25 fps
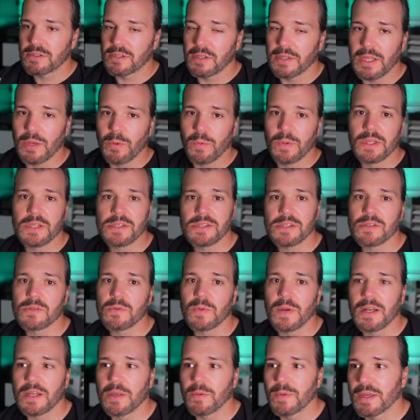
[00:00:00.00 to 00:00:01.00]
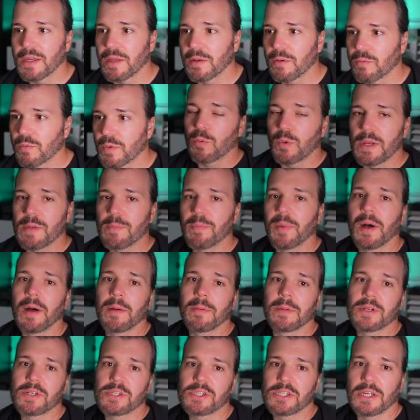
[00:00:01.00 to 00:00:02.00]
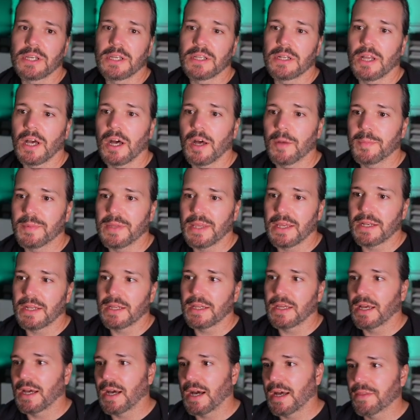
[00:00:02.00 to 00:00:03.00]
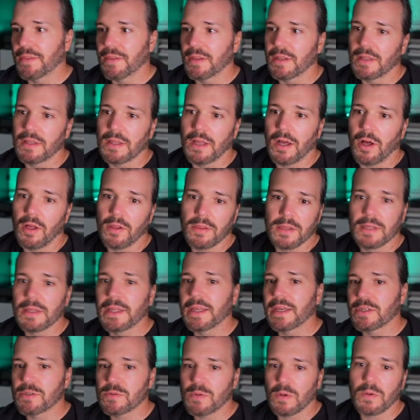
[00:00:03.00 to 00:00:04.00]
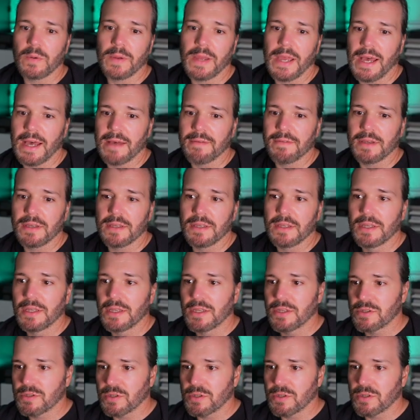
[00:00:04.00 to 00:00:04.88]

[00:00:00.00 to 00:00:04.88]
So then when this is ready, we can republish it and update it on all the links where we have it.